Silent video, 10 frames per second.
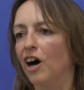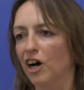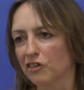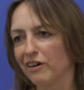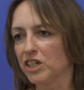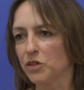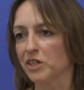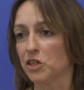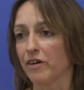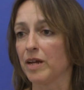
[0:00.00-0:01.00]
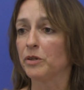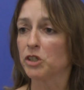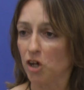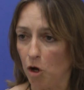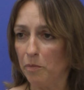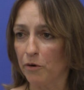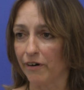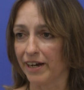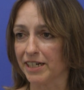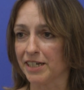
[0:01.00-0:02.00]
Our graduates are able to
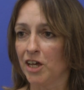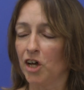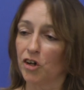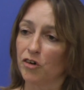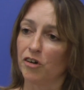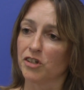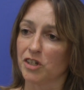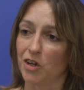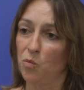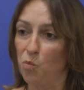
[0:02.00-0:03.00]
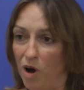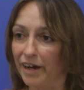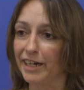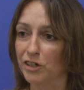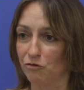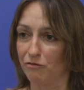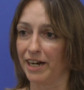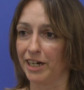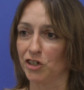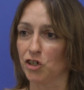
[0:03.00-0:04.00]
operate across a wide
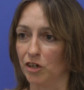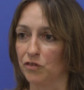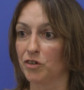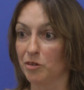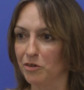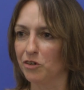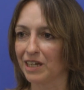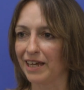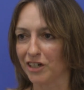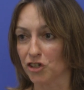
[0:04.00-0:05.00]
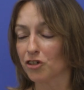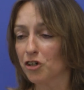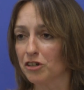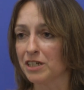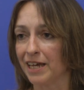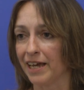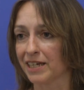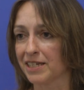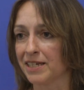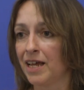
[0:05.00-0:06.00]
range of communication
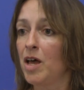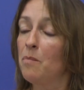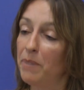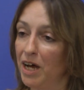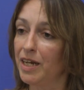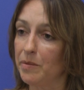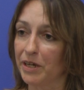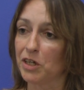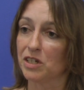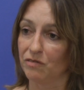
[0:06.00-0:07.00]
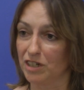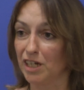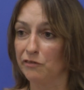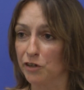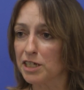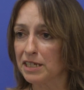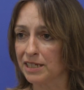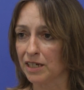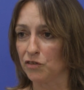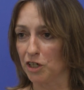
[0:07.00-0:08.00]
contexts, partly because of the
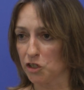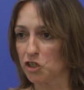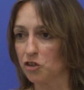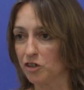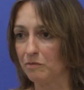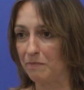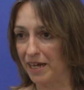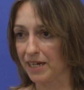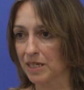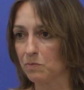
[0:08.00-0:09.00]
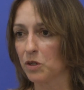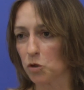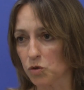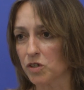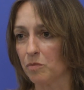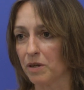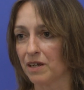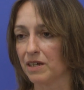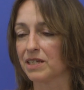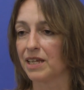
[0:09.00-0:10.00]
diversity of our student base, but also
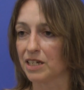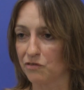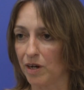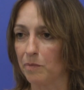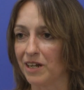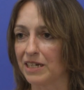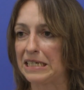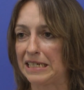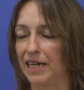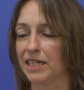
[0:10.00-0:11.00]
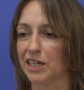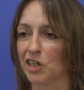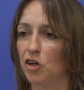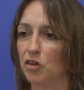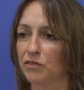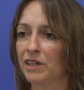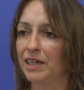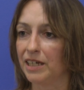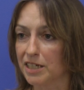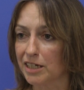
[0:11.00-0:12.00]
because they develop an understanding of
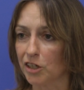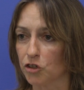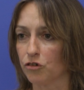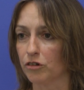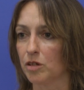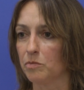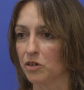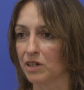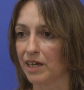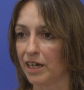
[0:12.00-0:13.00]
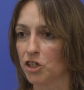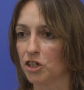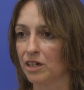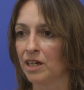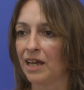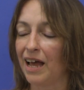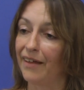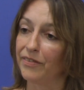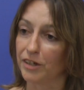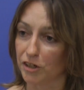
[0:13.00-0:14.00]
intercultural communication
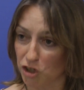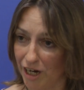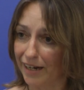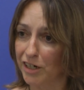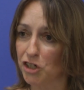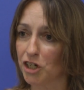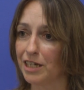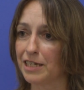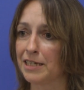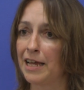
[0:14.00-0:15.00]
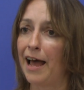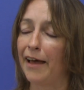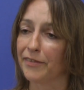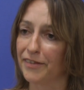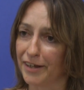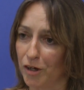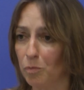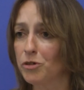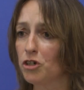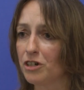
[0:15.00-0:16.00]
and the challenges and the
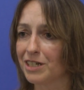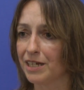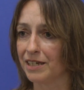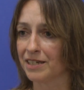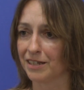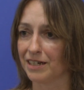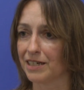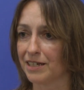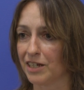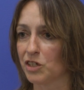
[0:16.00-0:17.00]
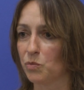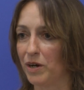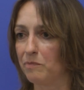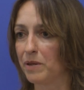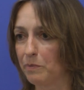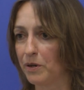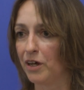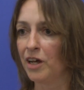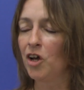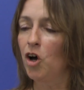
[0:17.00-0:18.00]
opportunities that exist when people
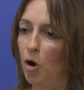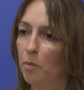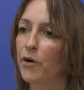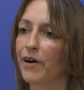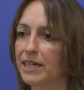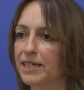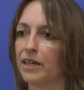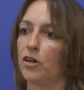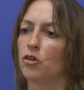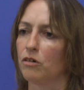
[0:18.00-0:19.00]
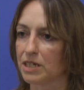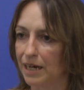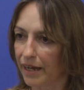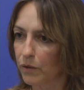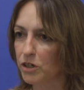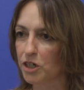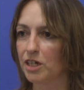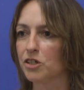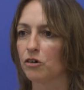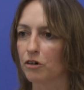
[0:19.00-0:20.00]
are operating across
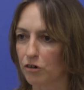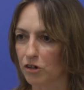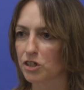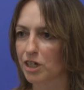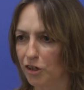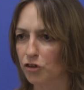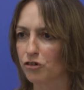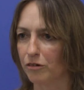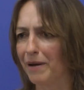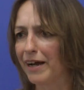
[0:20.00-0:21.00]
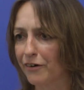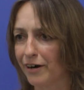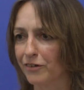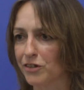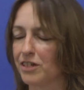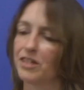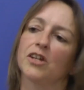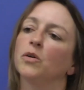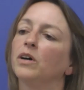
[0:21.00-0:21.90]
languages or across cultural backgrounds and so